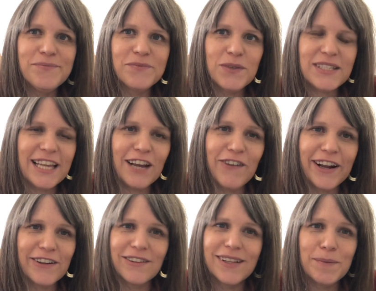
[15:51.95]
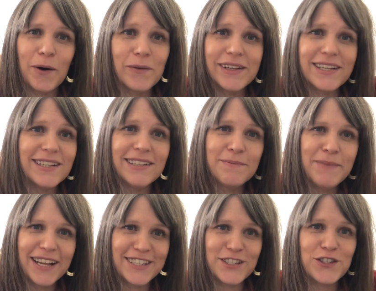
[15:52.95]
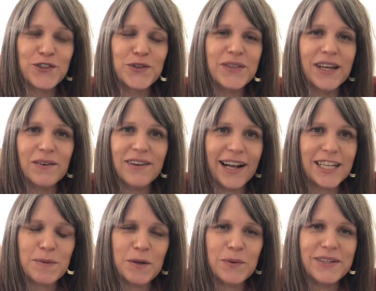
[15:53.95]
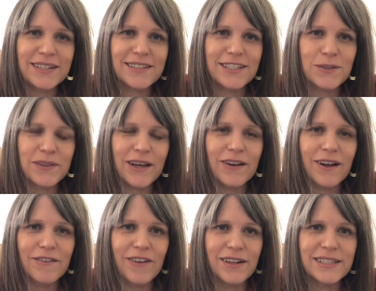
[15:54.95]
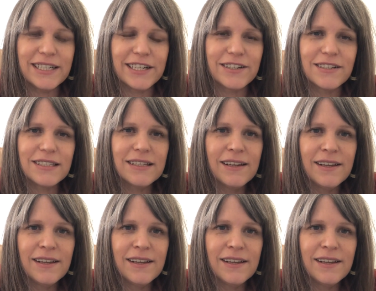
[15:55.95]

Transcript: We say it regularly, but only because it's true, that ISP wouldn't exist without our volunteers